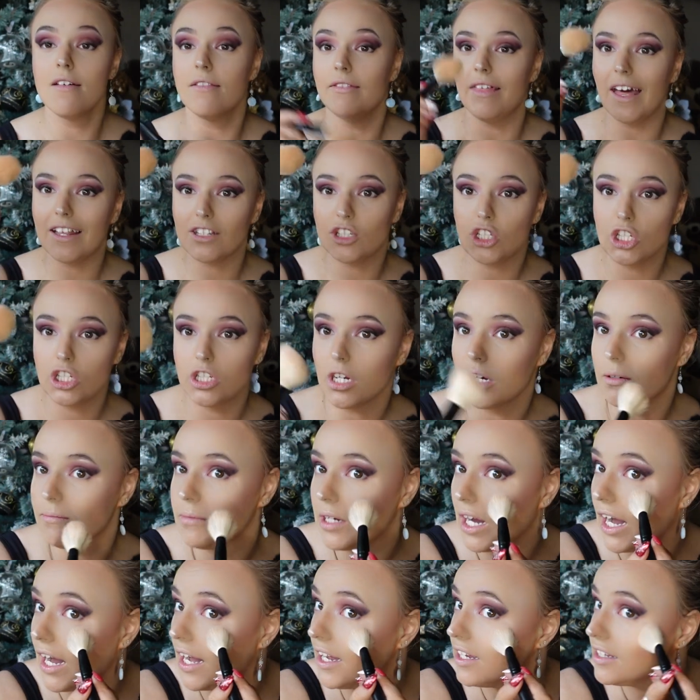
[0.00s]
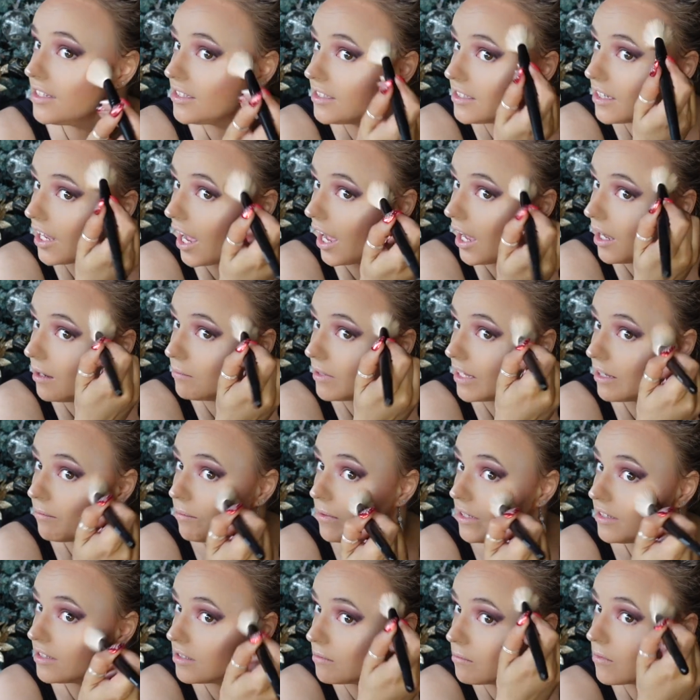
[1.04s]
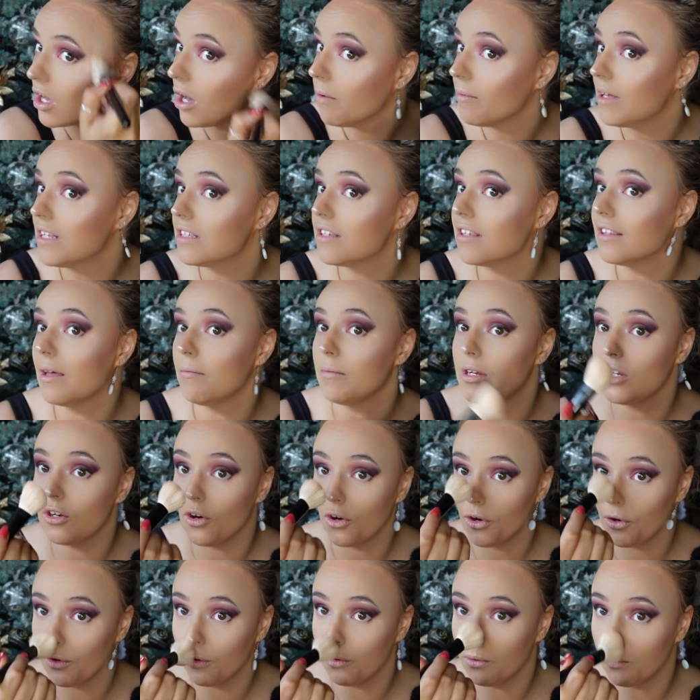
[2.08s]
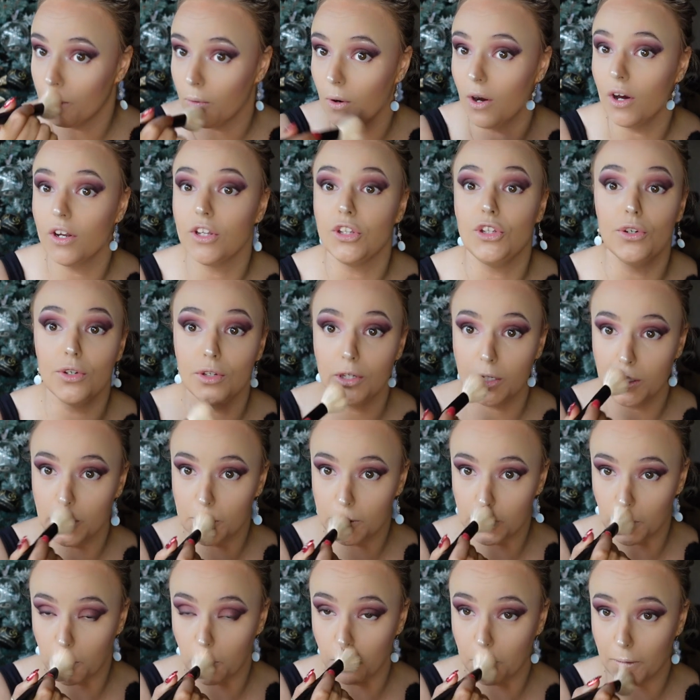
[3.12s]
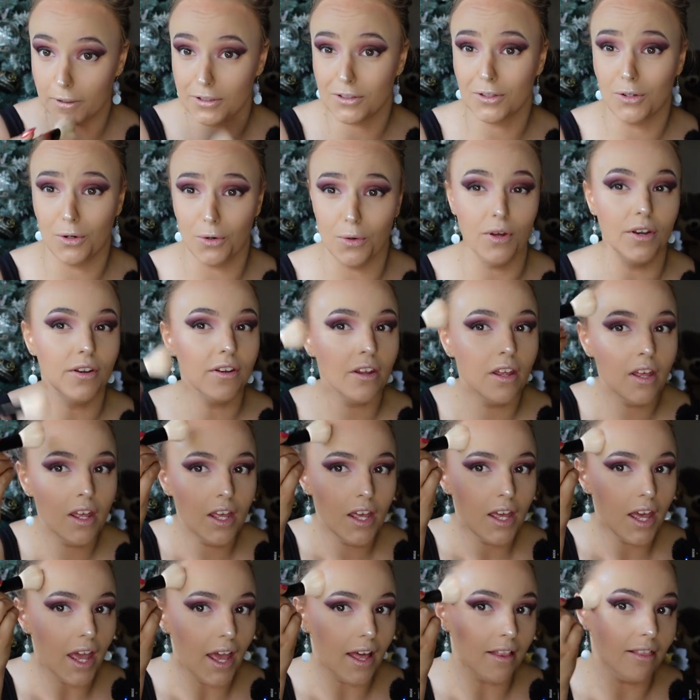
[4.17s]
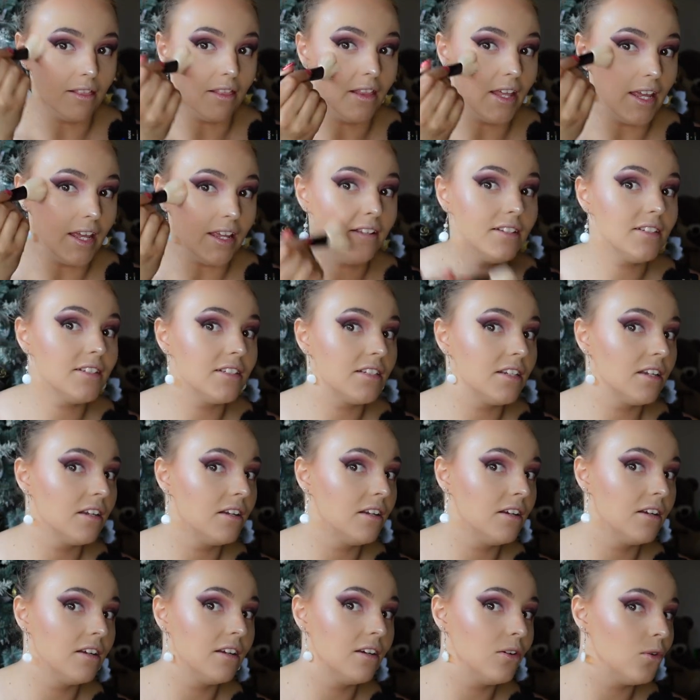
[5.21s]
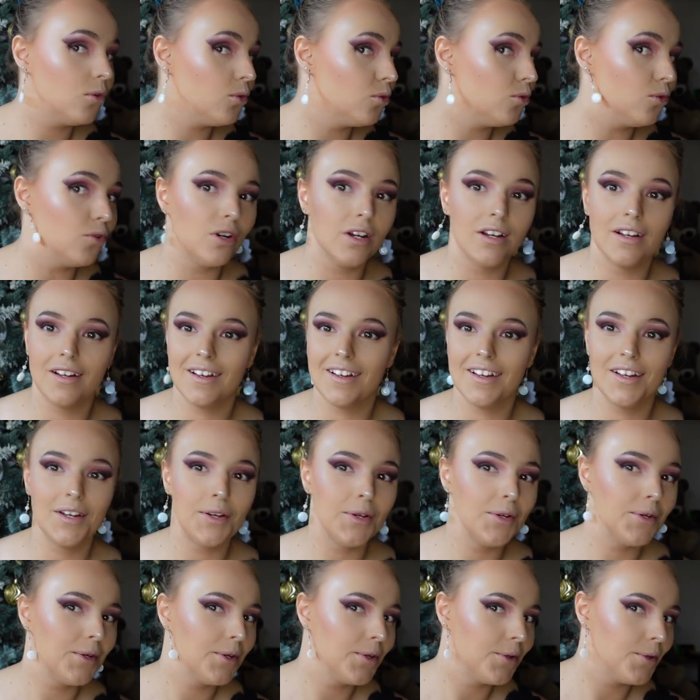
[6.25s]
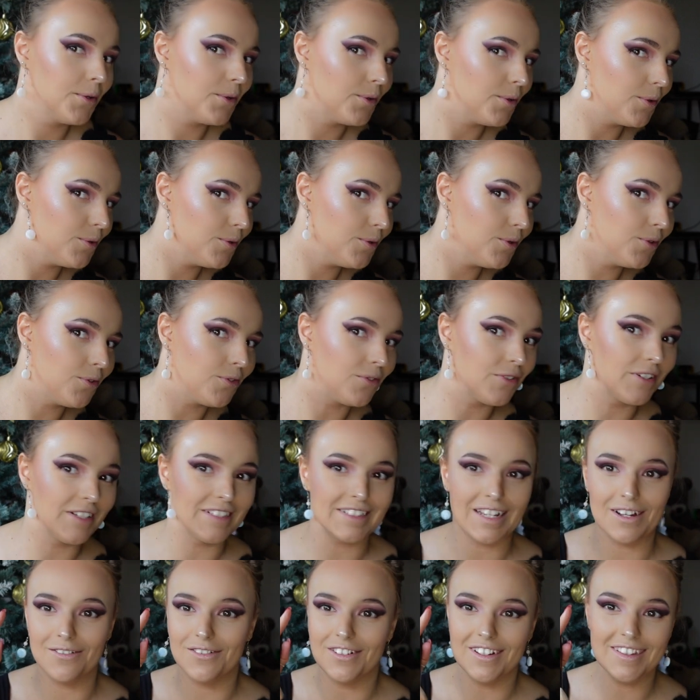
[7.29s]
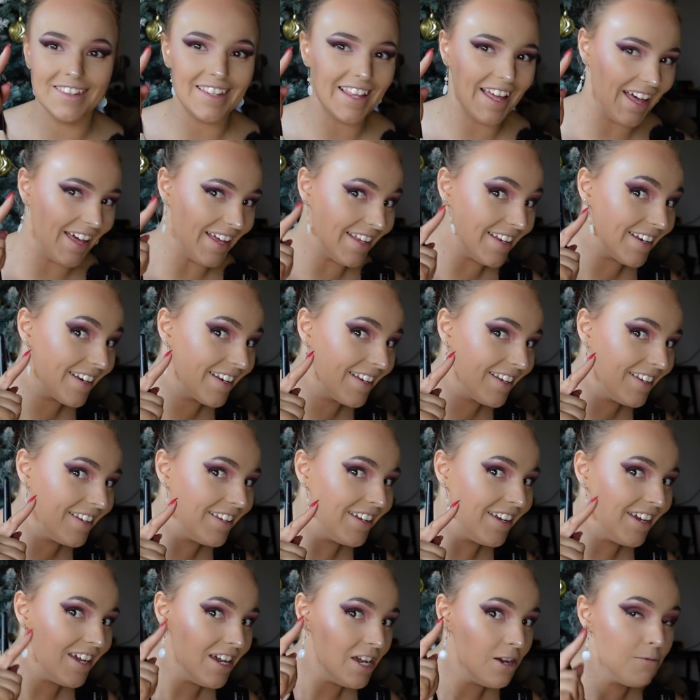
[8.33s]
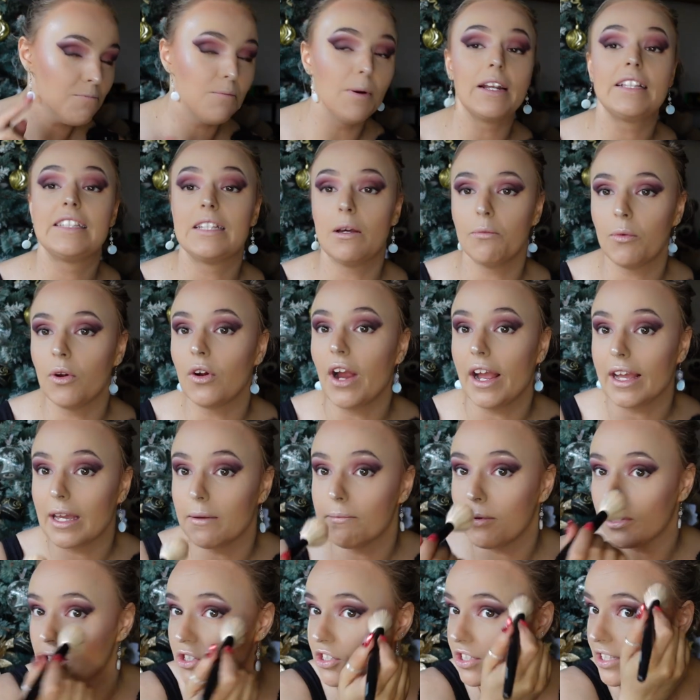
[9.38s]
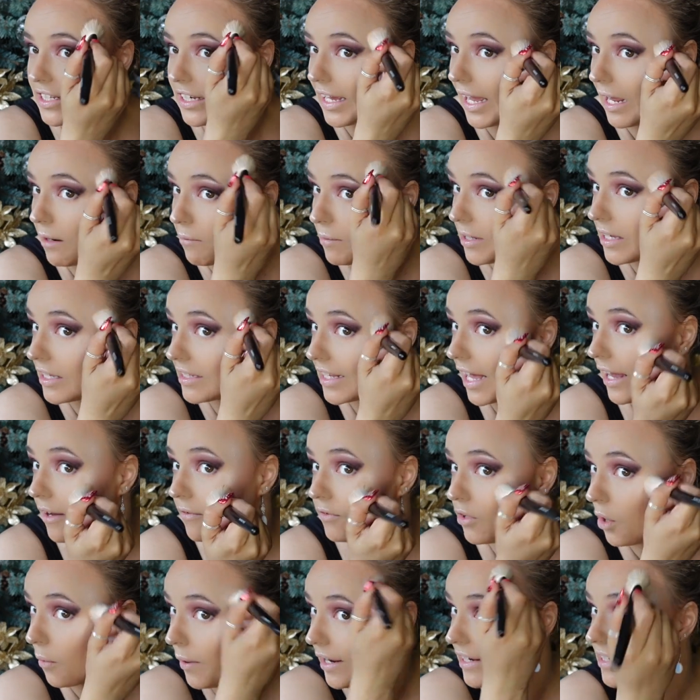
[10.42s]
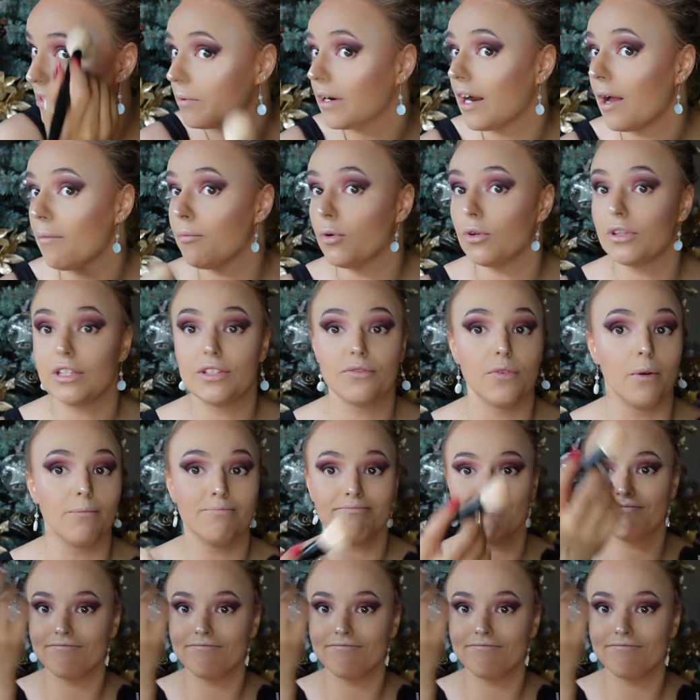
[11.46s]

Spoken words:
that's your job, guys. Leave me some comments and let me know what you use or what's good at least. Ooh, because I want that, but somewhere I can purchase it again because I have no idea where I bought this from.